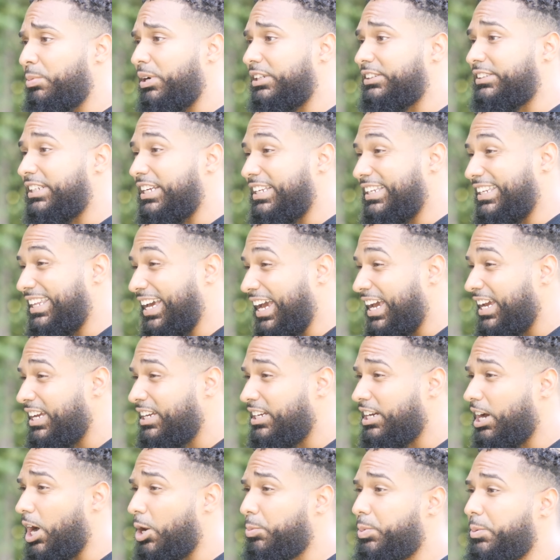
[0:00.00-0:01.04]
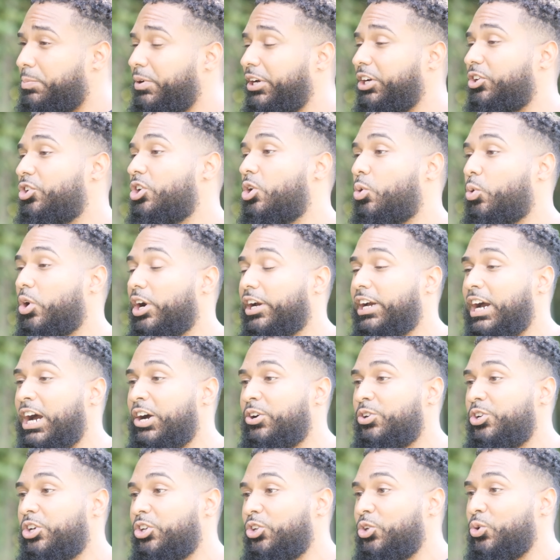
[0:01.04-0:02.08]
and today I'll be bringing you a workout
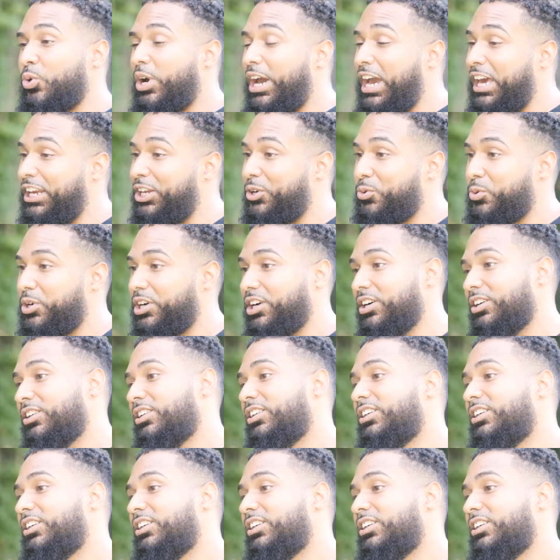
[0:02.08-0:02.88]
you can do anywhere.